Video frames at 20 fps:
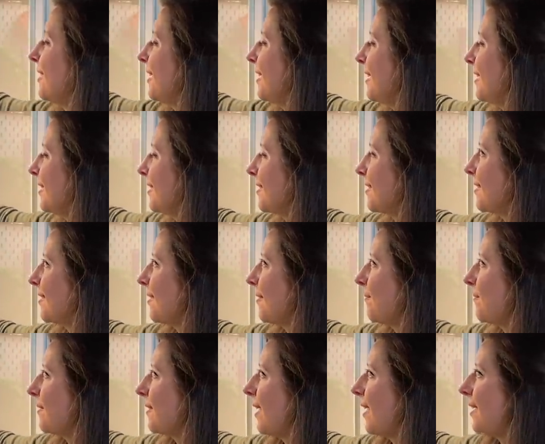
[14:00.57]
is
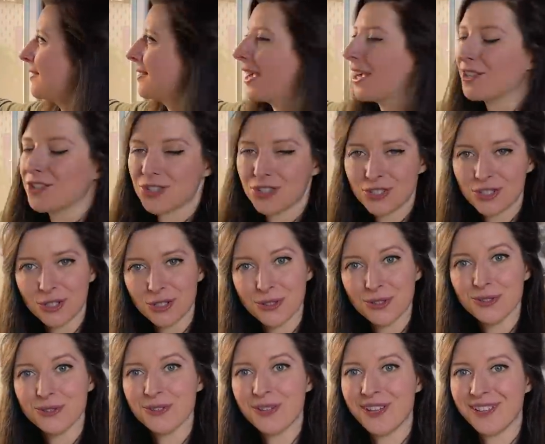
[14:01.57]
attached
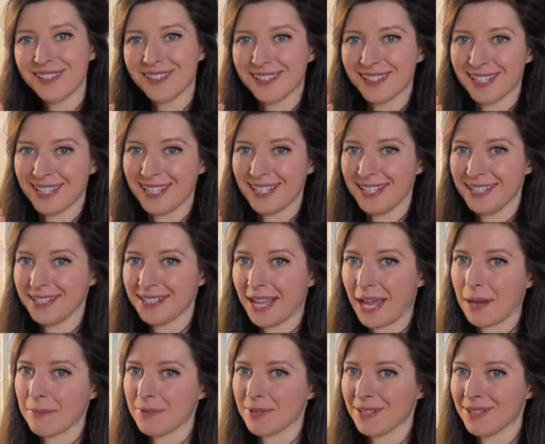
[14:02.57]
to the
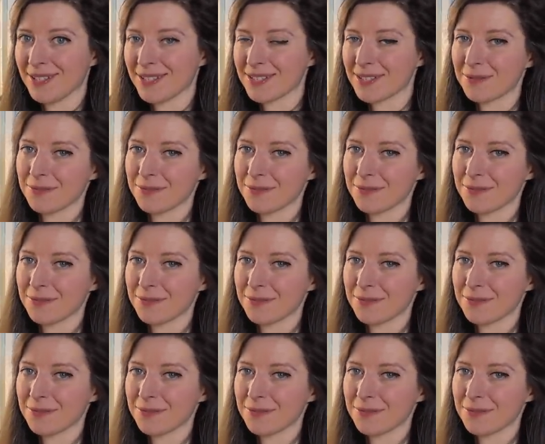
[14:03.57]
cabinet